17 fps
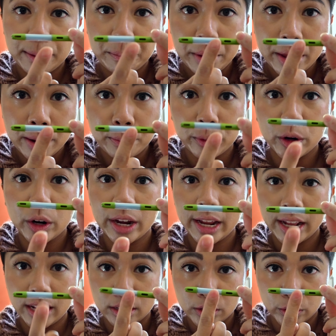paper
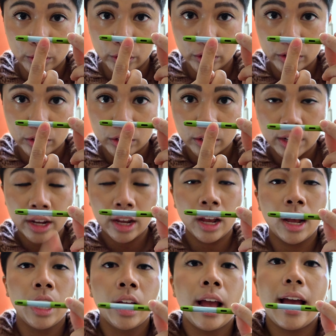insert
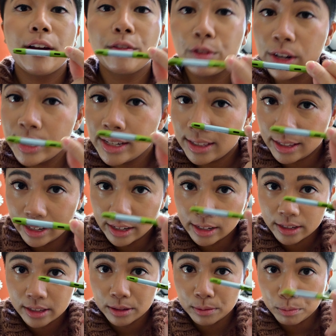every 6